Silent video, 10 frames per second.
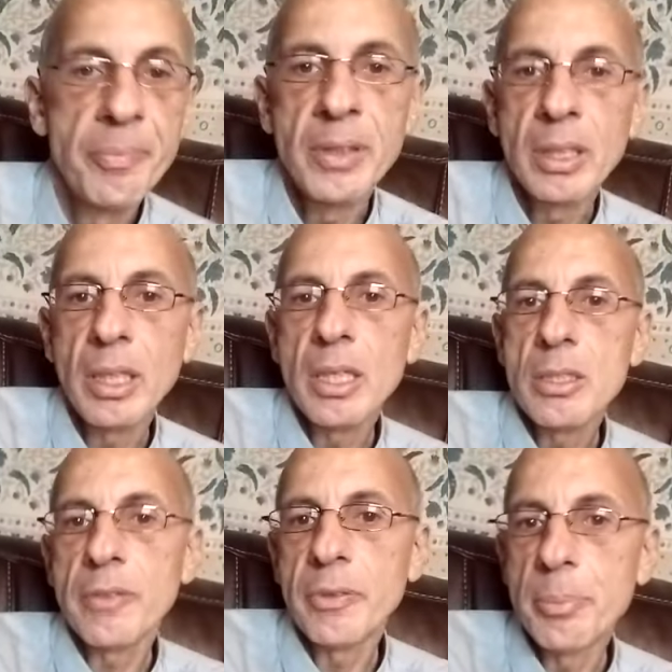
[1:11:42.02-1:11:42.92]
Okay,
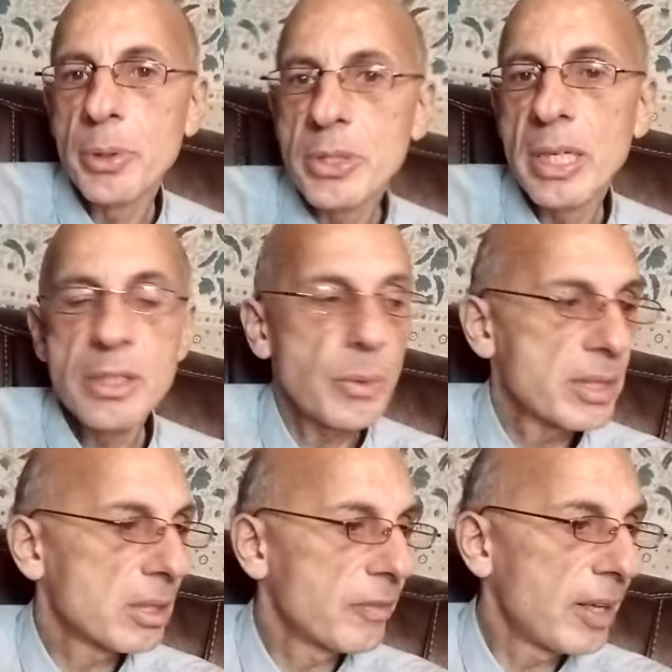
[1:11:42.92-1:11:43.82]
so if the person has
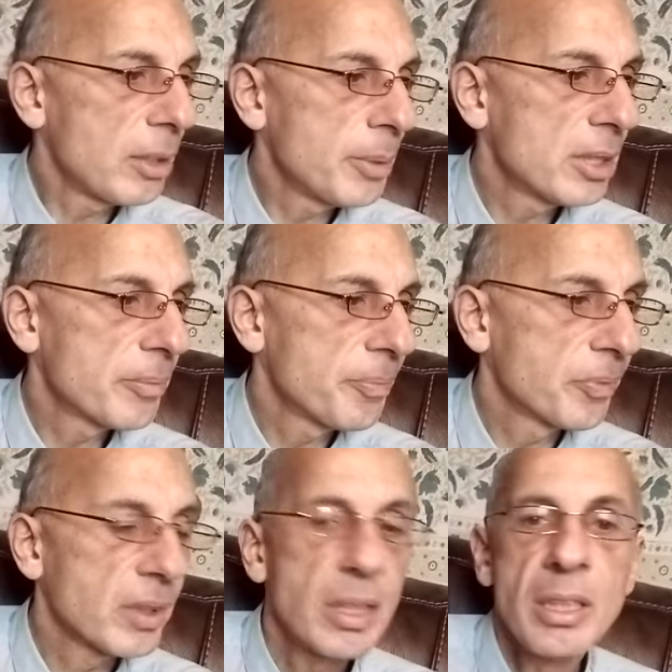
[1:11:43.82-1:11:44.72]
arrested development,
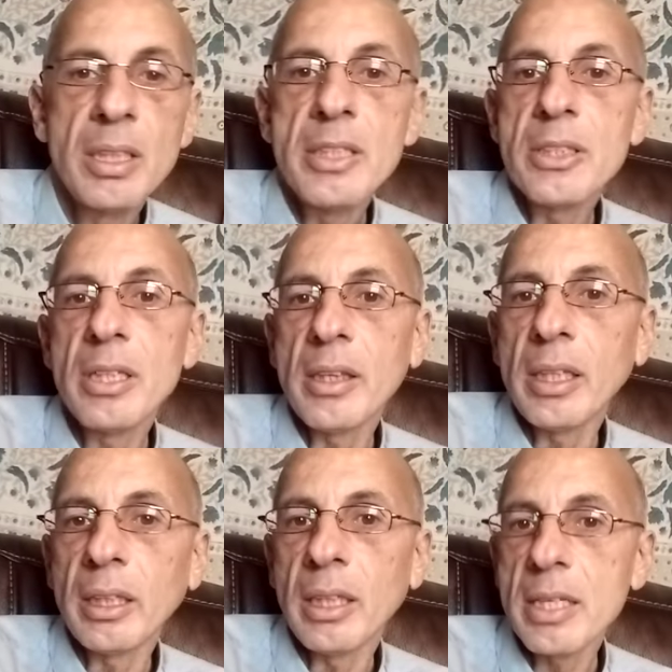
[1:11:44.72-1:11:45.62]
he's going to
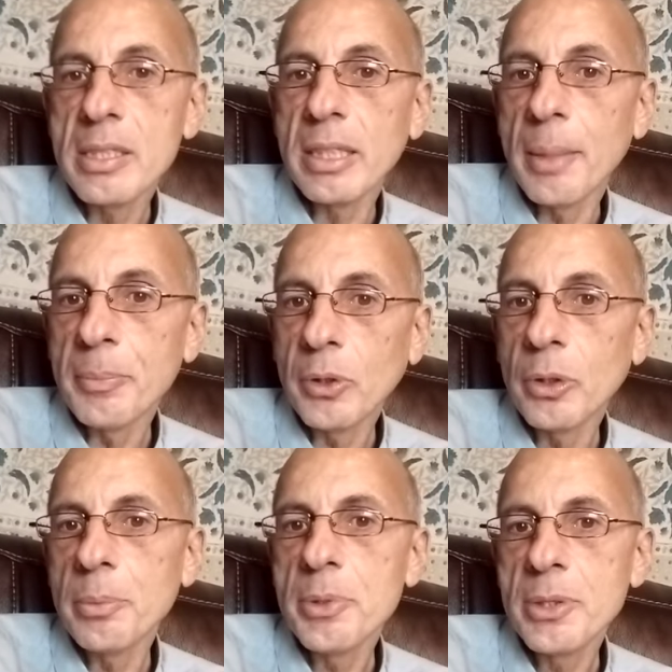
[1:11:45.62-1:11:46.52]
think in us and them
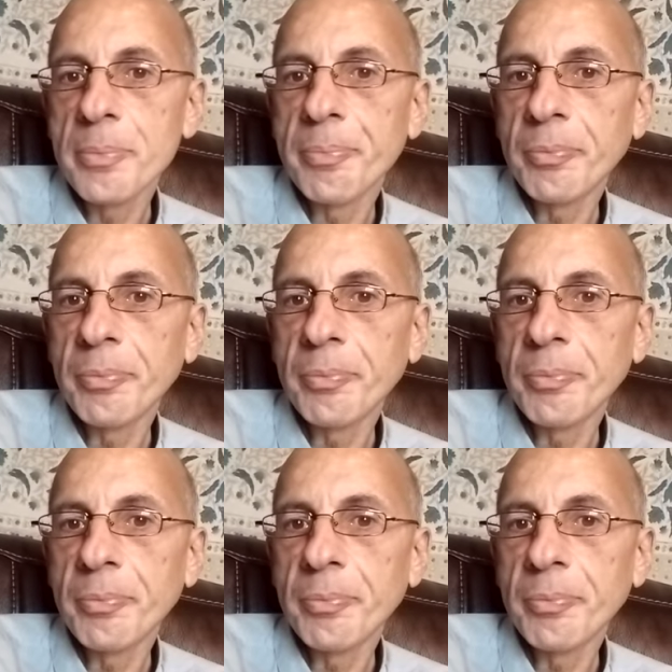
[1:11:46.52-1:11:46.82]
terms.